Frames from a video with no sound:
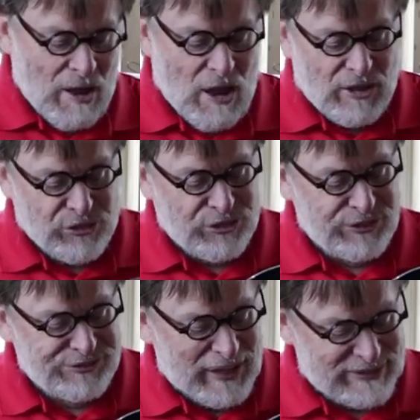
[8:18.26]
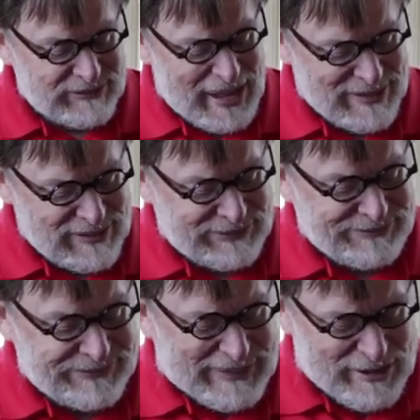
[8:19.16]
On uh,
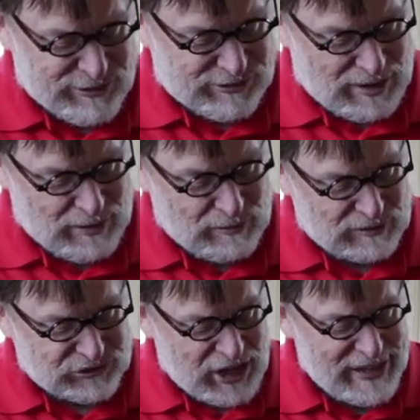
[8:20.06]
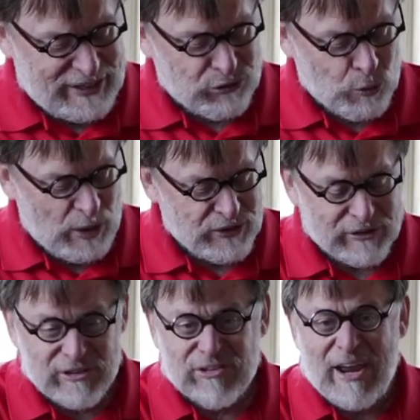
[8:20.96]
this 10 inch one, you
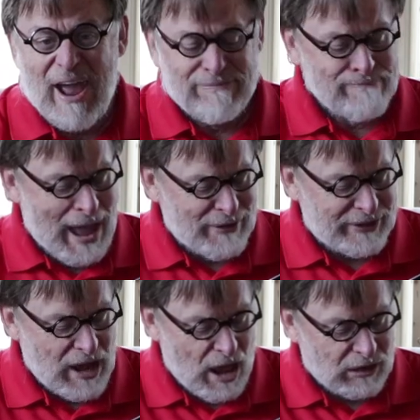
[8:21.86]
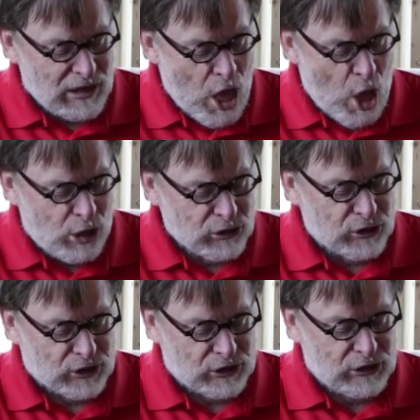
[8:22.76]
can see I've mounted a
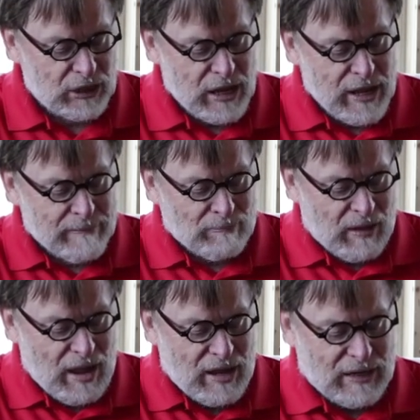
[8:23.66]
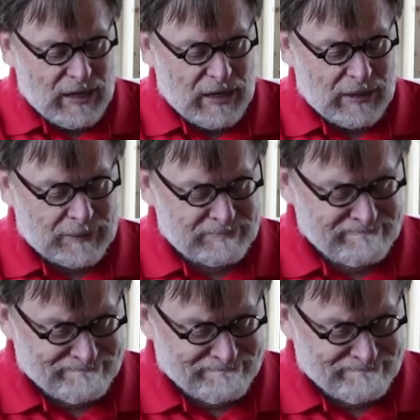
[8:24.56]
longer uh,